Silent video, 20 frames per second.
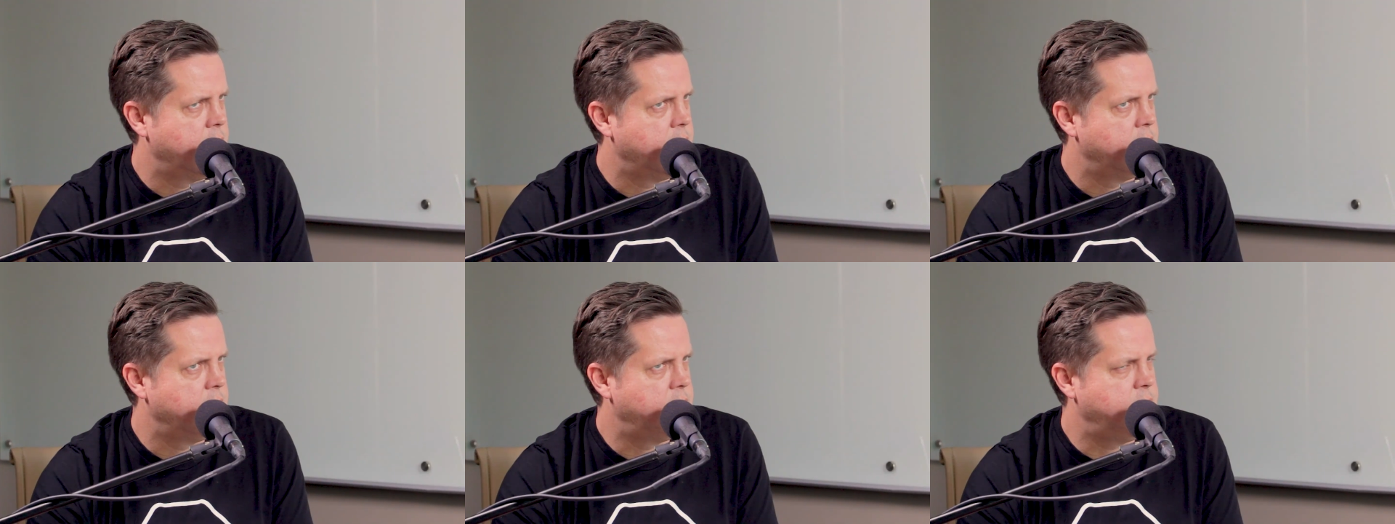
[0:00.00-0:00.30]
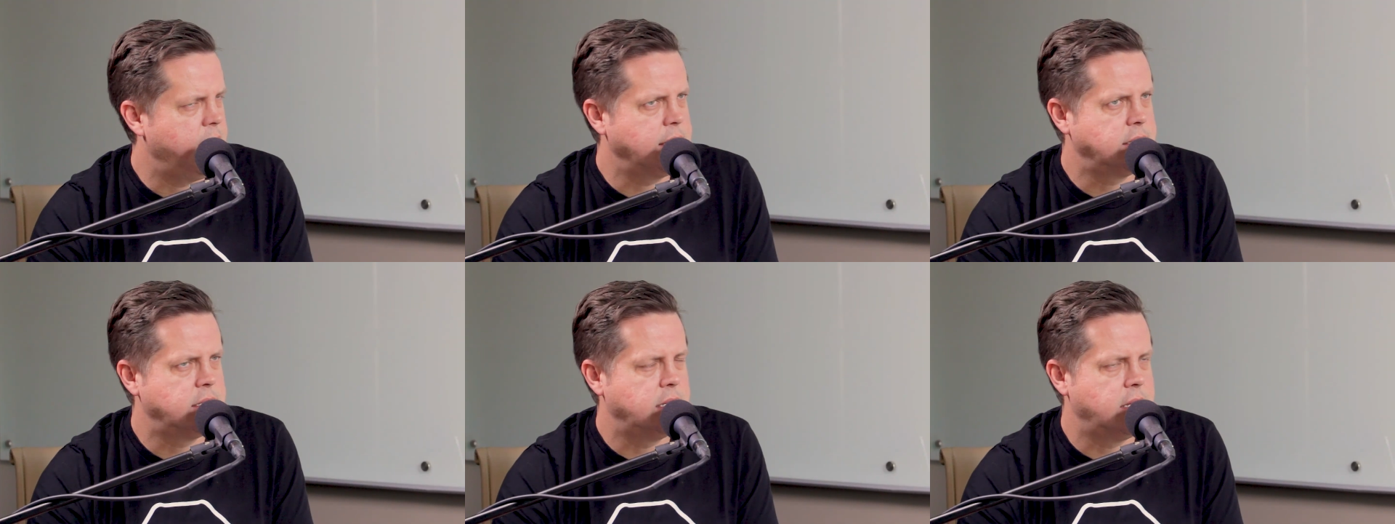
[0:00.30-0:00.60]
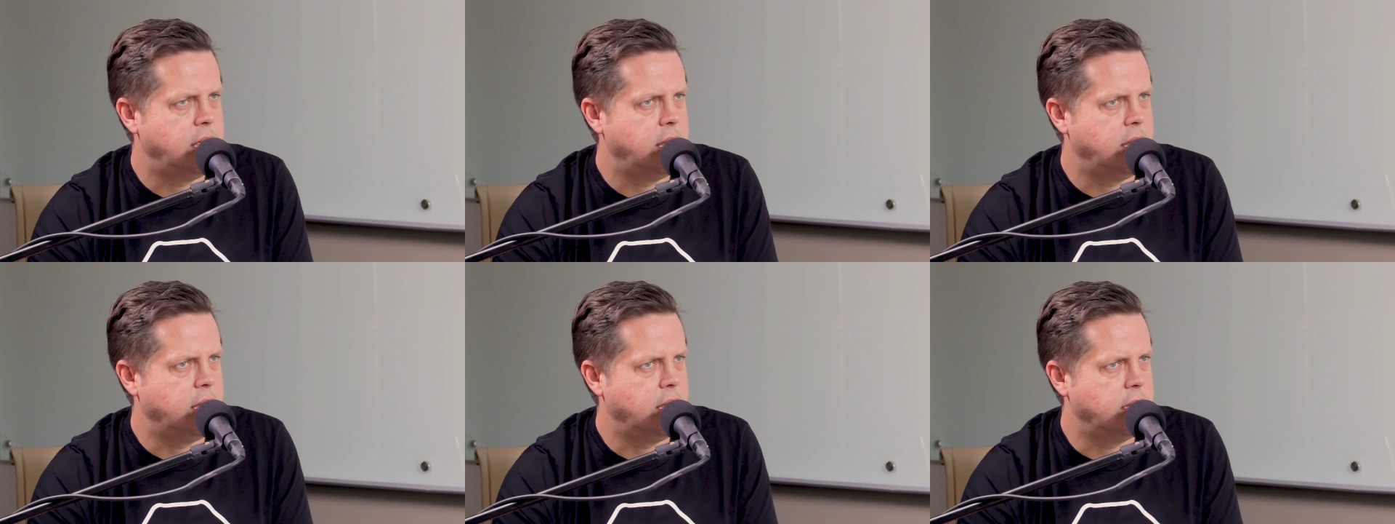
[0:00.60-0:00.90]

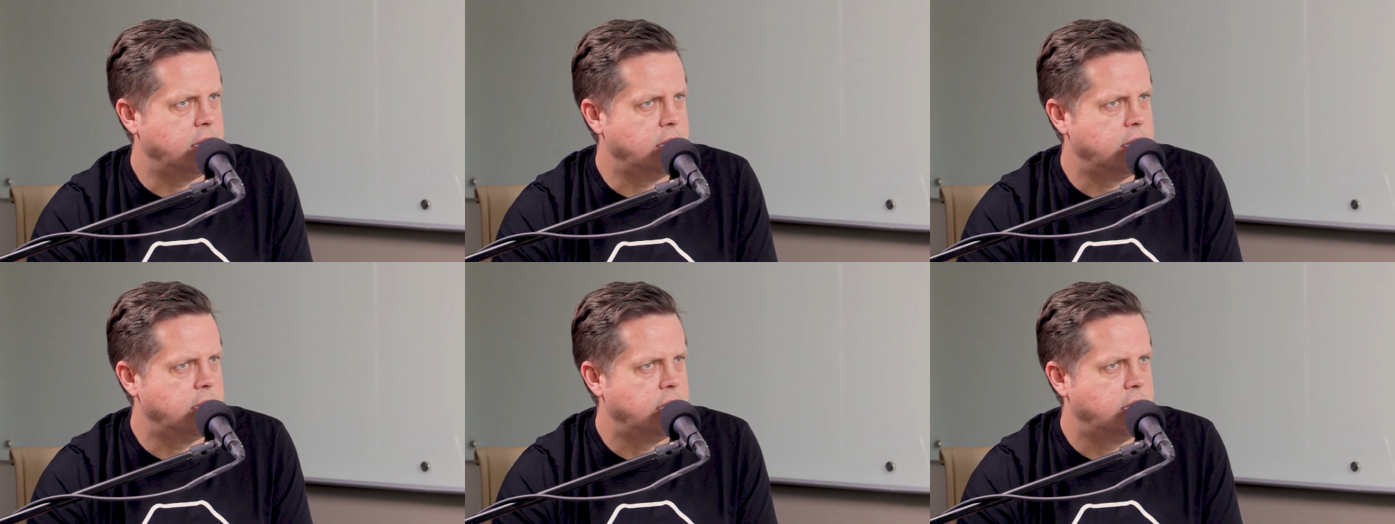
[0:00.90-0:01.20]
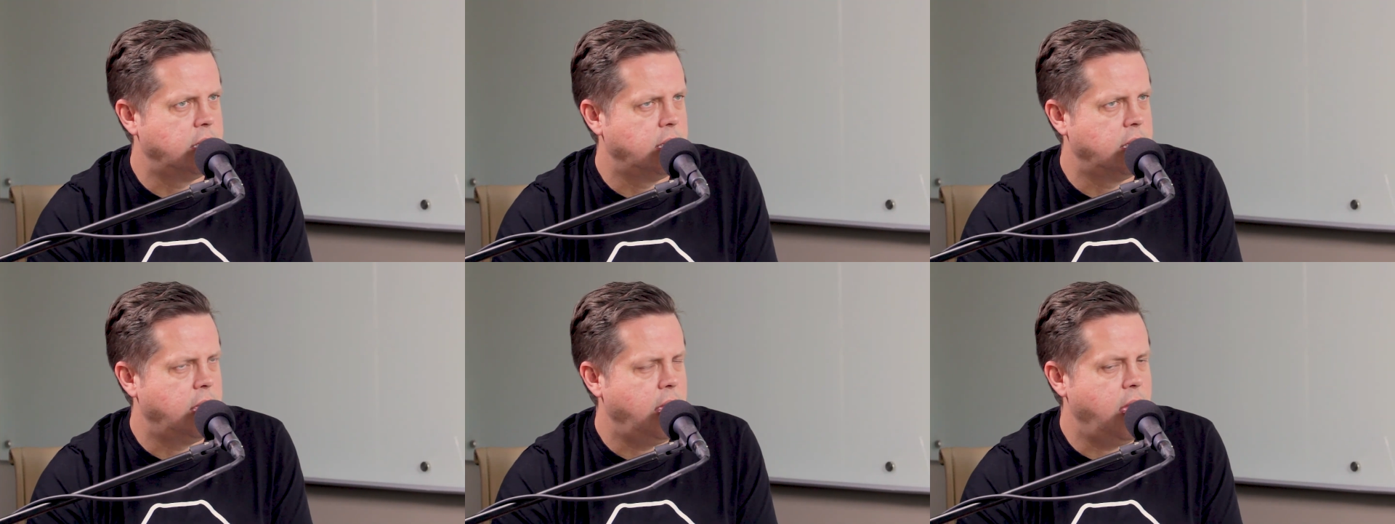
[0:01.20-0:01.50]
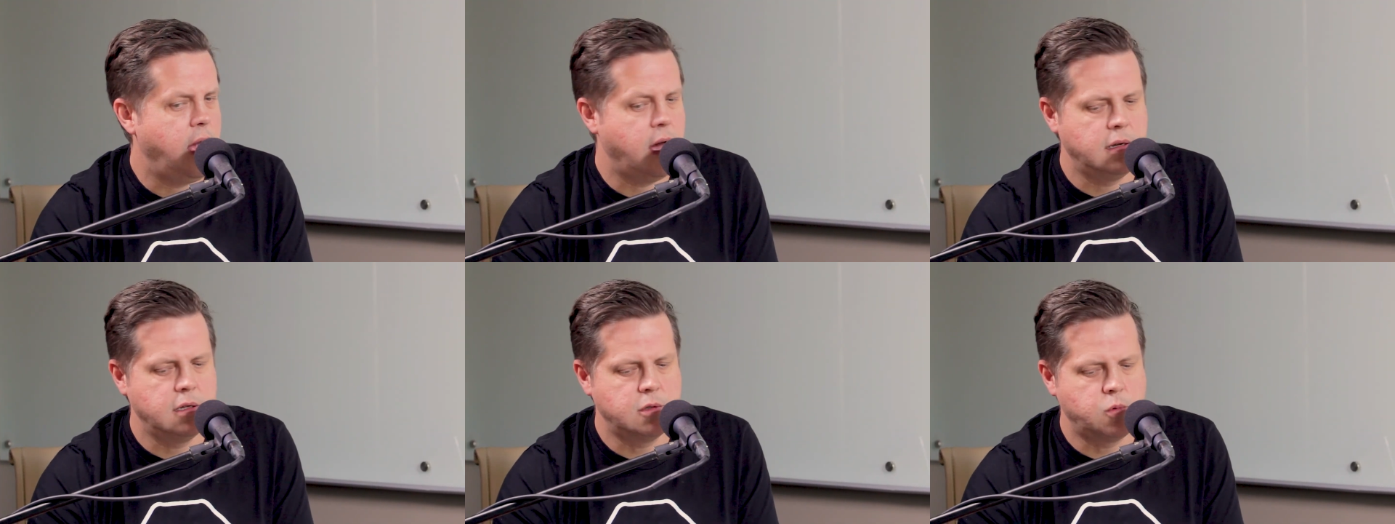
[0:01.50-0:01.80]
Fascinating.
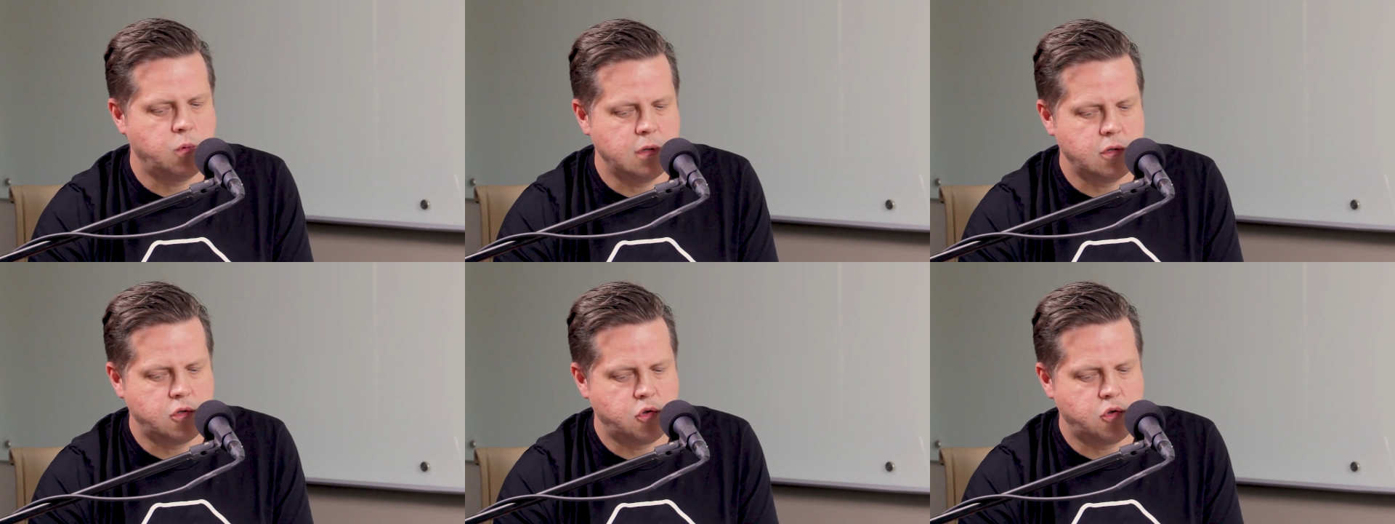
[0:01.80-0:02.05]
How does one